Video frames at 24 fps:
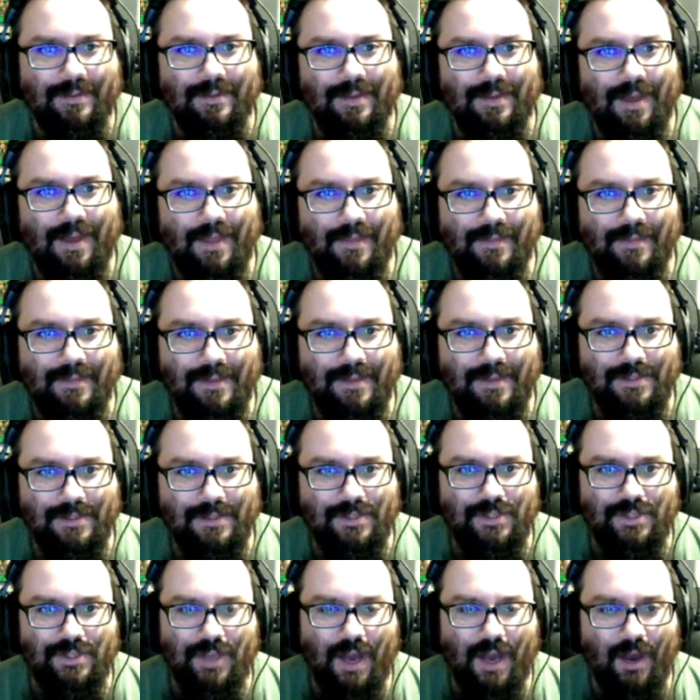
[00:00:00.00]
I think they just
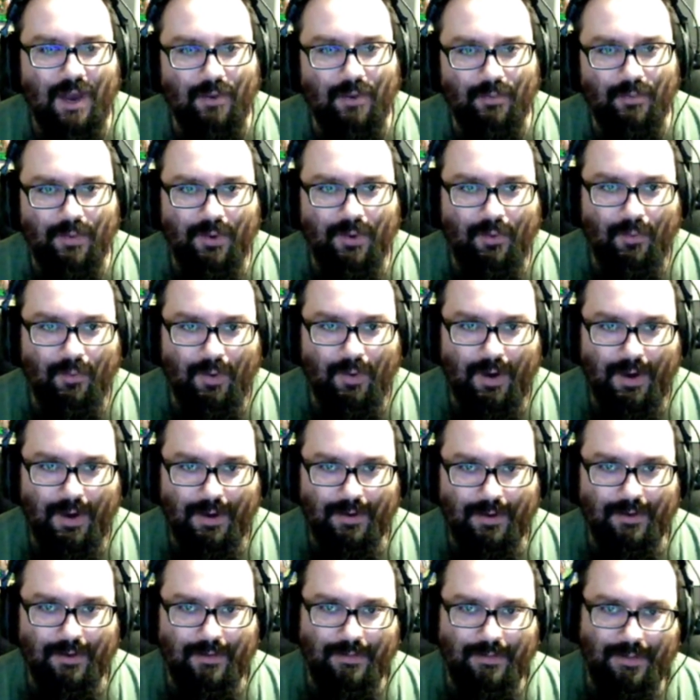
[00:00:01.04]
shot real water
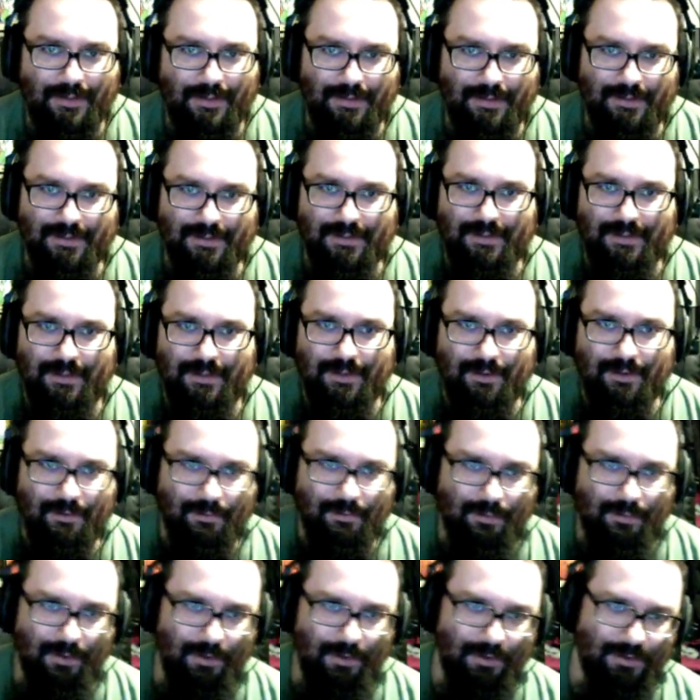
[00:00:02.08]
and then just
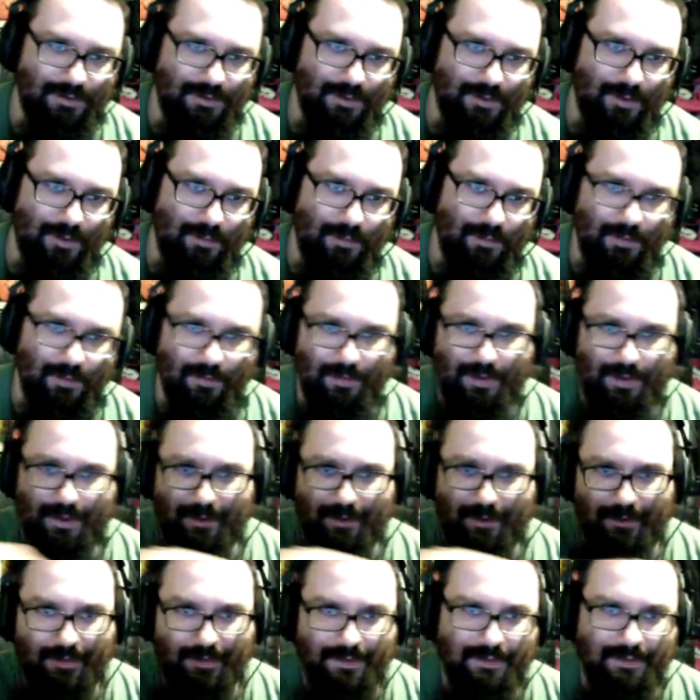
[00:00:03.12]
rotoscoped
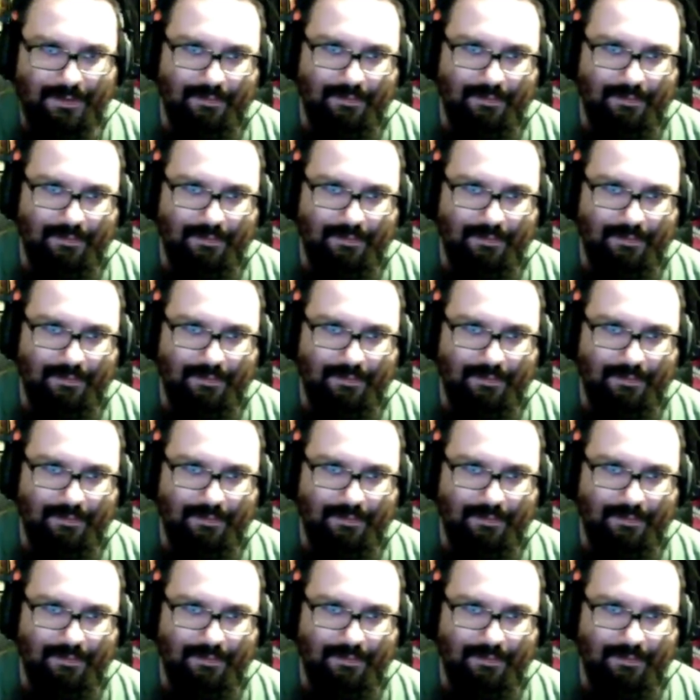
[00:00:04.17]
around.